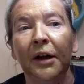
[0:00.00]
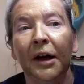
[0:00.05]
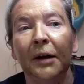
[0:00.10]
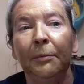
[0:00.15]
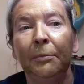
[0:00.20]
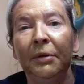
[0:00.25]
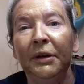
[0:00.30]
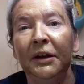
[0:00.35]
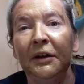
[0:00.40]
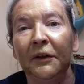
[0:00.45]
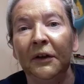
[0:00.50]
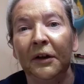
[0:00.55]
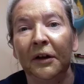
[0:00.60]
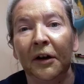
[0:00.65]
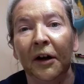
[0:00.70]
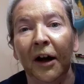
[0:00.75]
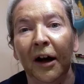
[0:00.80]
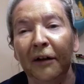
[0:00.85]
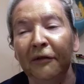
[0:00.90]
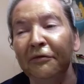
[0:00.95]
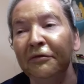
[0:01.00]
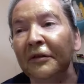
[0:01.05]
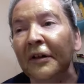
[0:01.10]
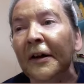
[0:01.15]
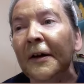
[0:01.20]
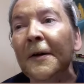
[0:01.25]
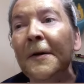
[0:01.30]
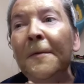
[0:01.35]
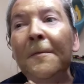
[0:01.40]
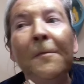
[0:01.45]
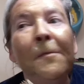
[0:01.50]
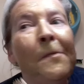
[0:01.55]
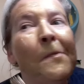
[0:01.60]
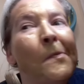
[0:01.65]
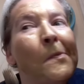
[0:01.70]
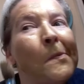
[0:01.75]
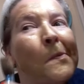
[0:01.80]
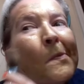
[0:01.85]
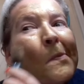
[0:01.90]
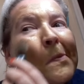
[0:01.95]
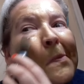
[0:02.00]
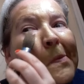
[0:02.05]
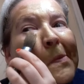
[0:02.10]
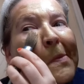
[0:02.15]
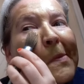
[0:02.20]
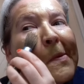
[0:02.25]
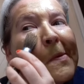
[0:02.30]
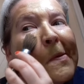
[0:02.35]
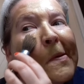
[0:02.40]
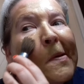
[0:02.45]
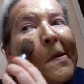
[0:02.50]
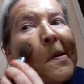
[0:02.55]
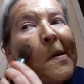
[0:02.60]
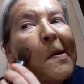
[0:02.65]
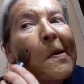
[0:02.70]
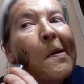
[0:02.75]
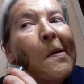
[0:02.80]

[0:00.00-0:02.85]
I peel it off, right? Okay.